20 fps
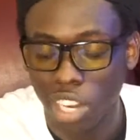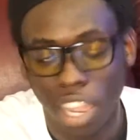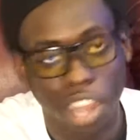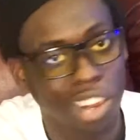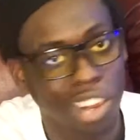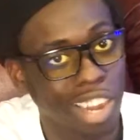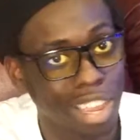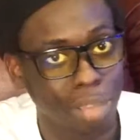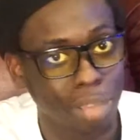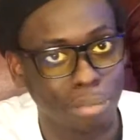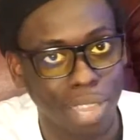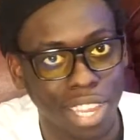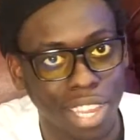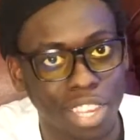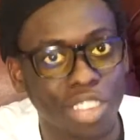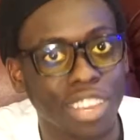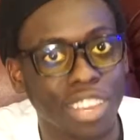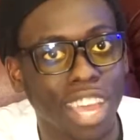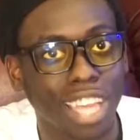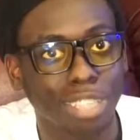I recommend
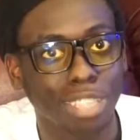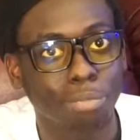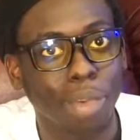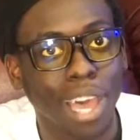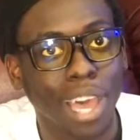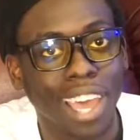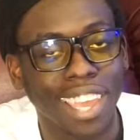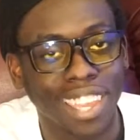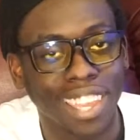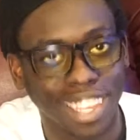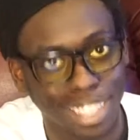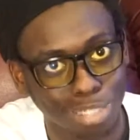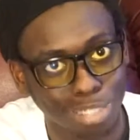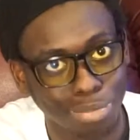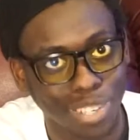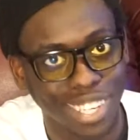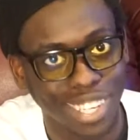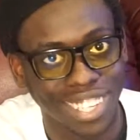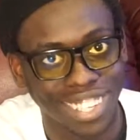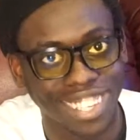you guys buy it. It's
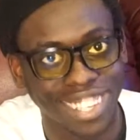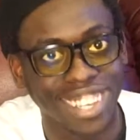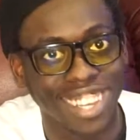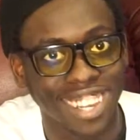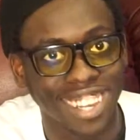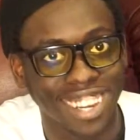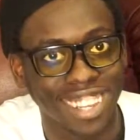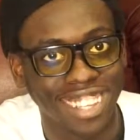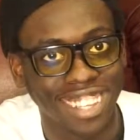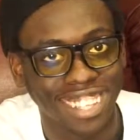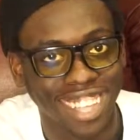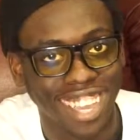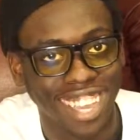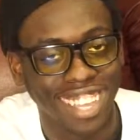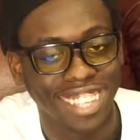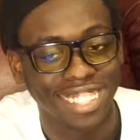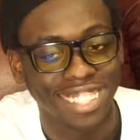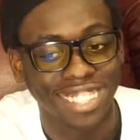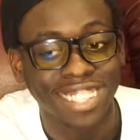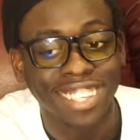pretty good, guys.